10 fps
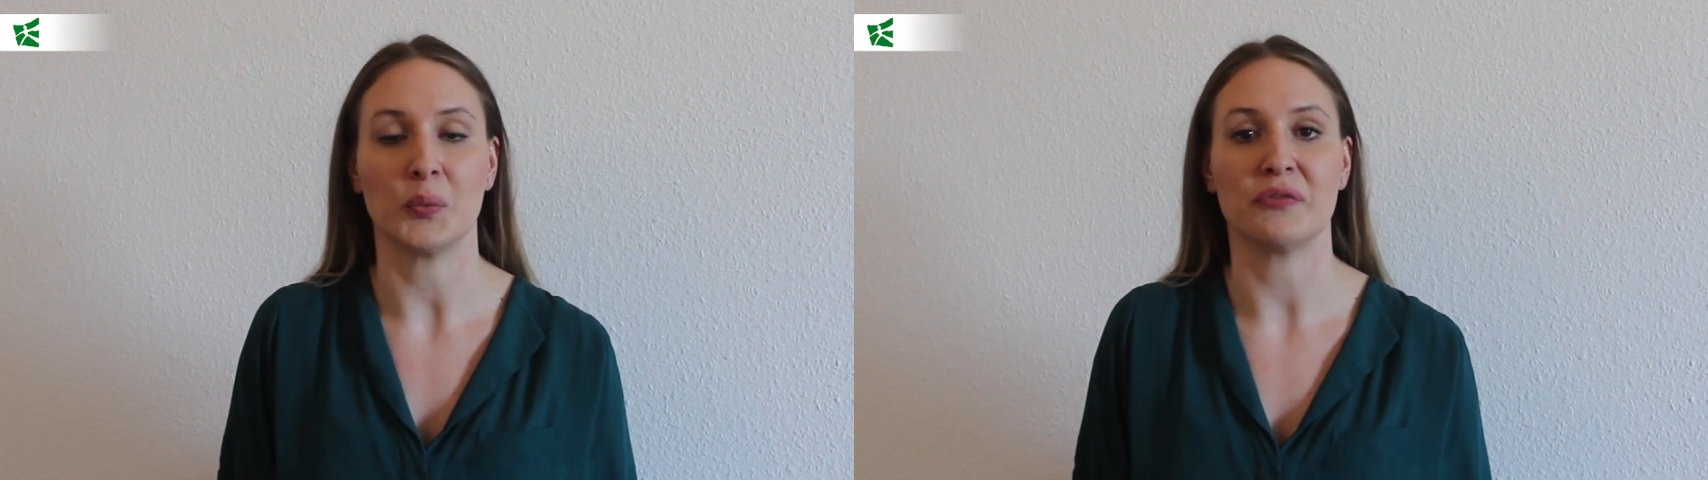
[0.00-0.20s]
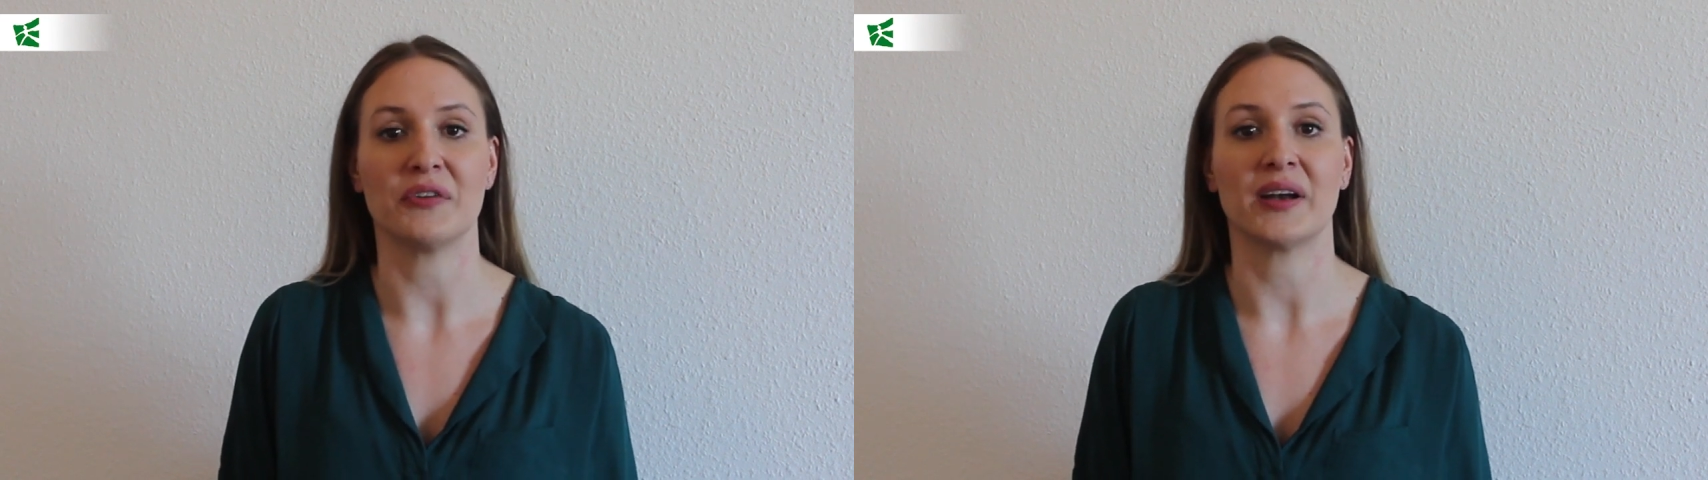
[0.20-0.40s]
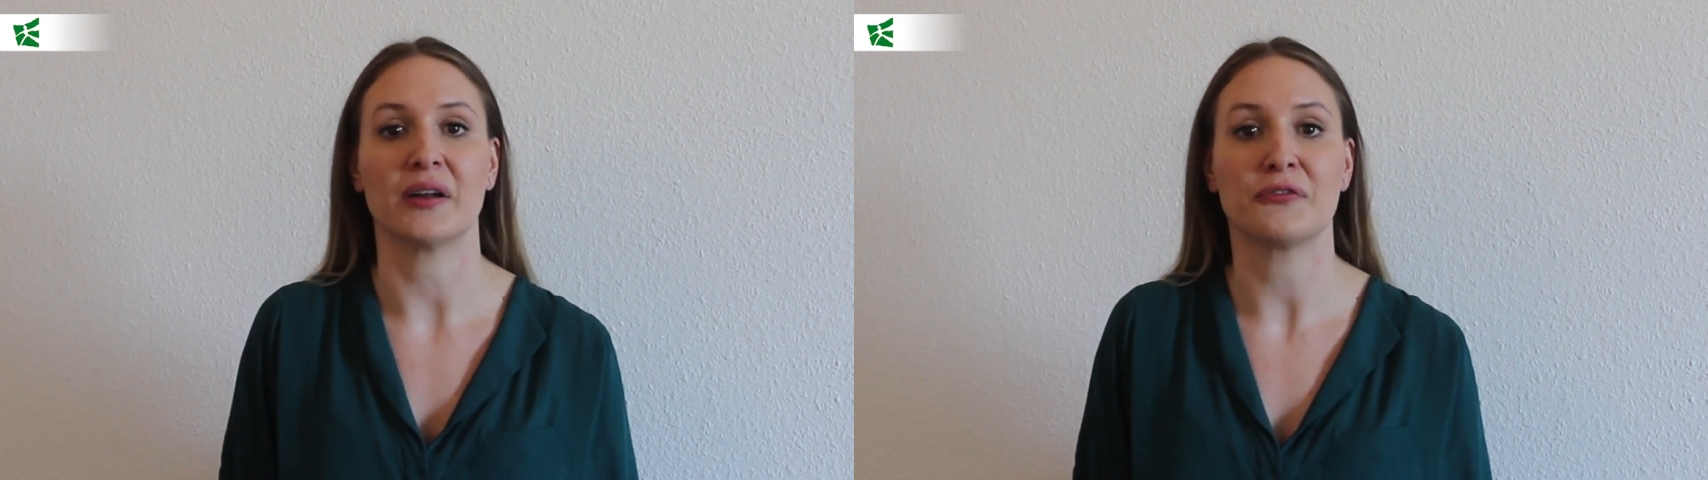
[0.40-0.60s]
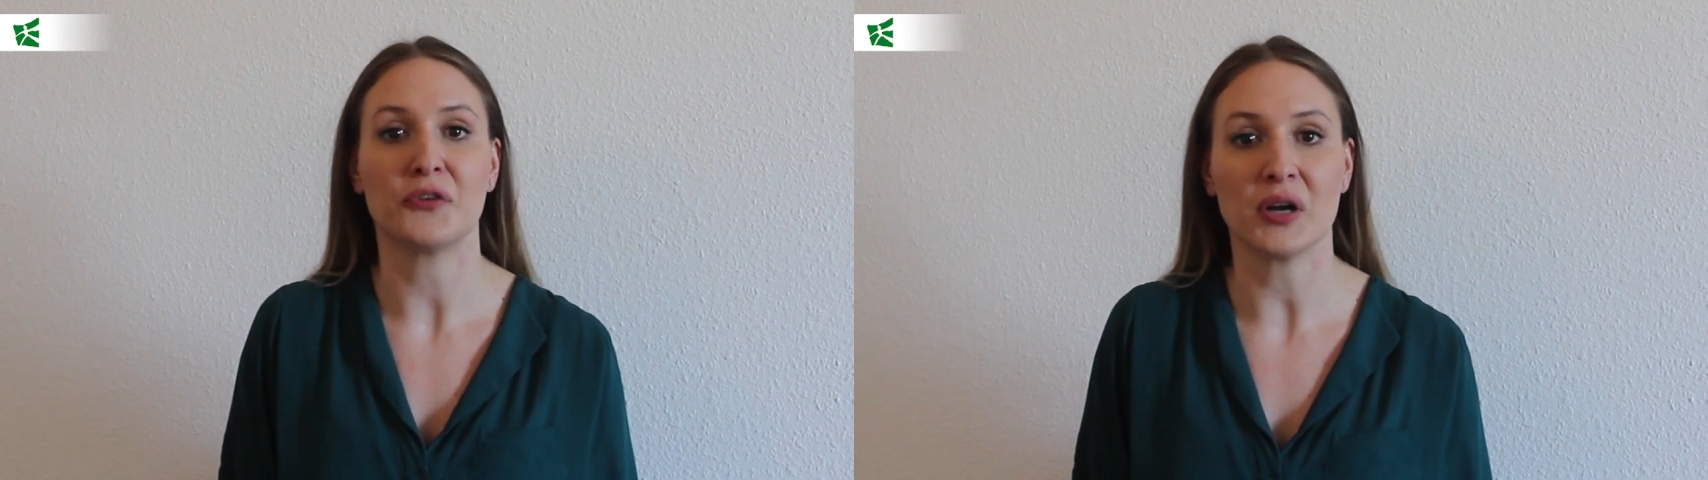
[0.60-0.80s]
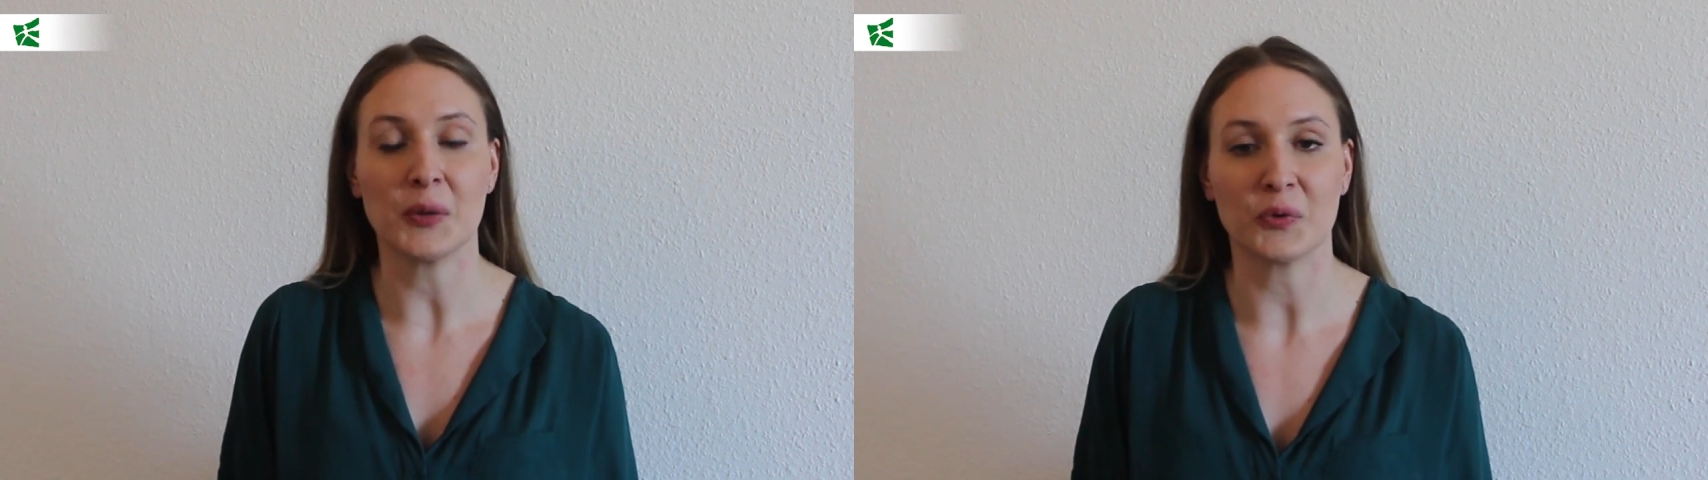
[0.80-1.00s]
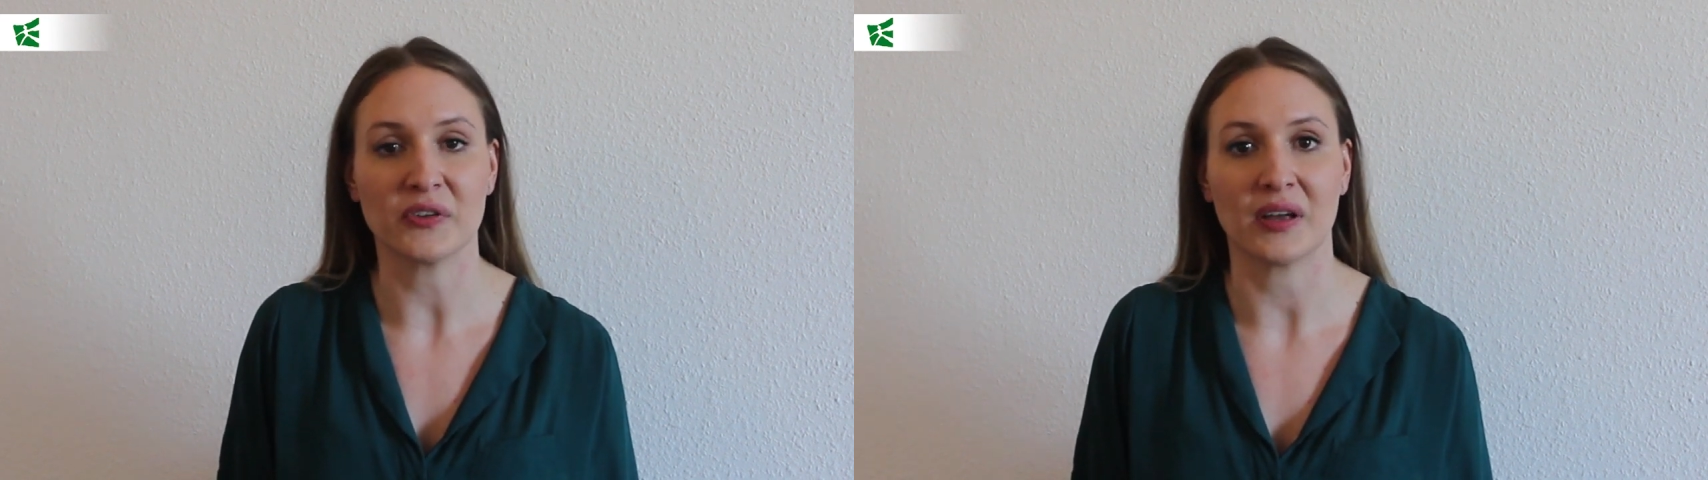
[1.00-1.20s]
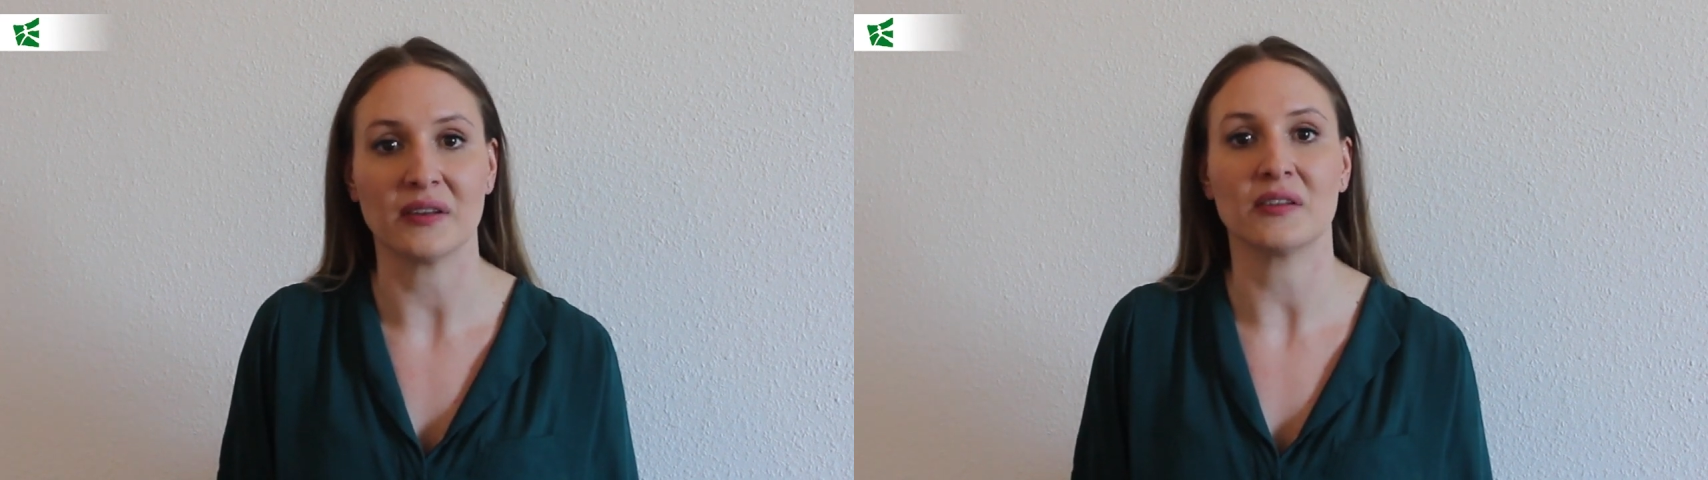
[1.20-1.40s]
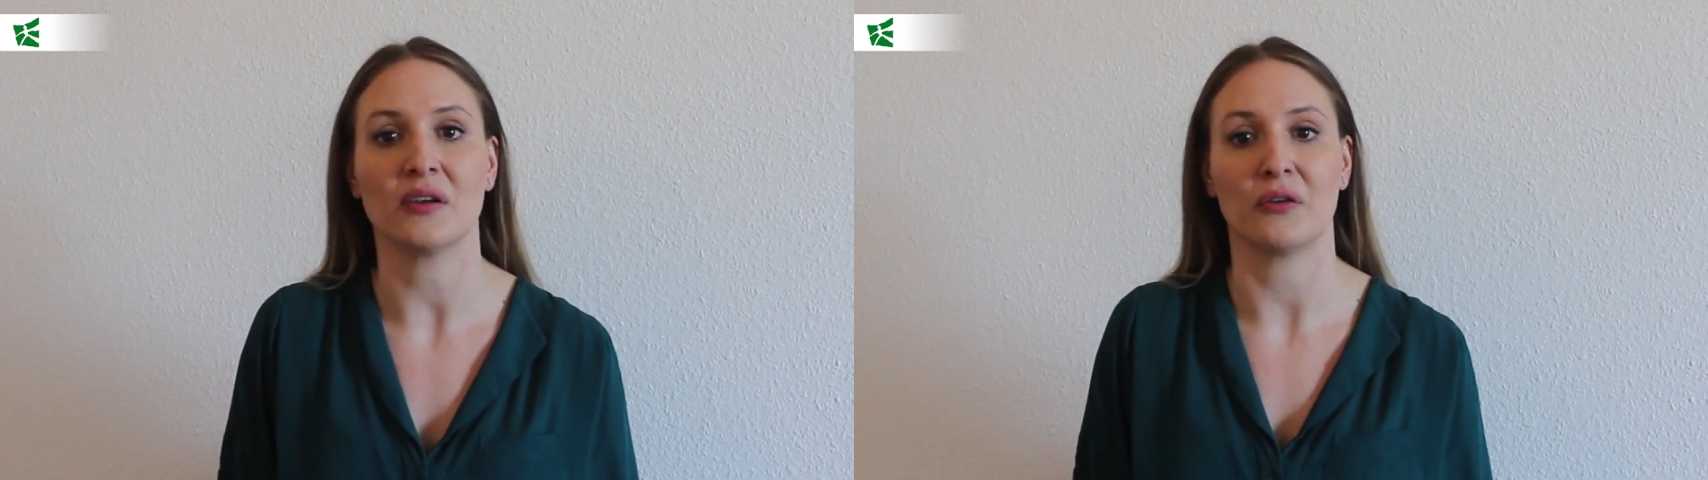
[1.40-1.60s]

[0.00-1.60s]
we find that 40%